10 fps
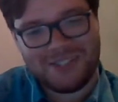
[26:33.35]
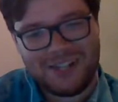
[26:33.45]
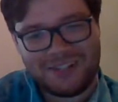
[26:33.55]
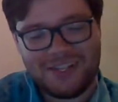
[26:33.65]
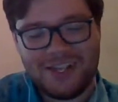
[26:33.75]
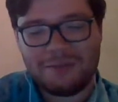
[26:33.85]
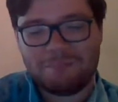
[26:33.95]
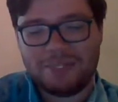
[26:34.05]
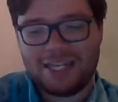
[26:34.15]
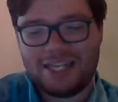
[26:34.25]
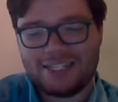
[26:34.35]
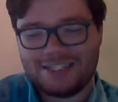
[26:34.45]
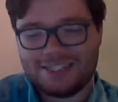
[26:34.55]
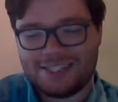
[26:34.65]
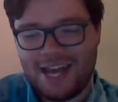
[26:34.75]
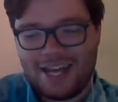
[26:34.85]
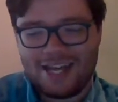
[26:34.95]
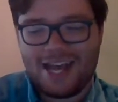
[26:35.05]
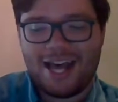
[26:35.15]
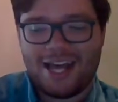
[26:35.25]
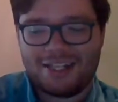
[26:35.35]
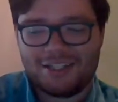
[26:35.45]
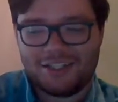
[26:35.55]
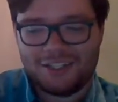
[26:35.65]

health because I had